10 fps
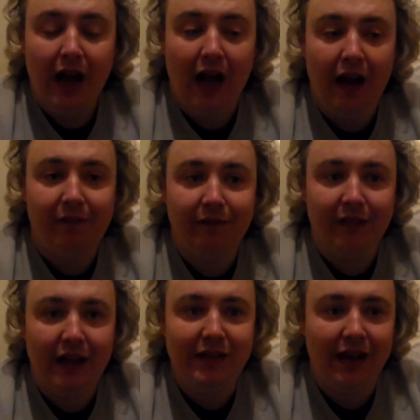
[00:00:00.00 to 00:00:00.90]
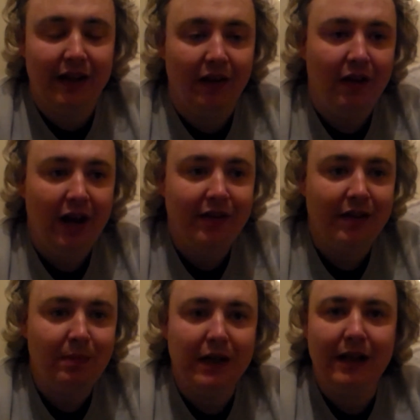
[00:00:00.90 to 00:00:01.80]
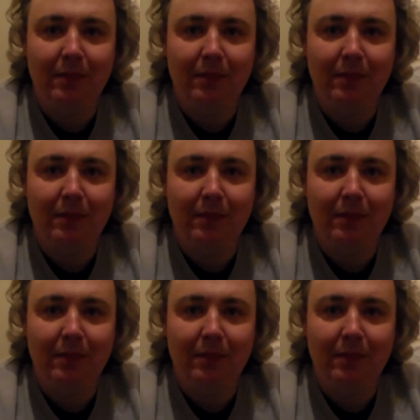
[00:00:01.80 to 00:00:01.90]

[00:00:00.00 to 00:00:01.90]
Has it been a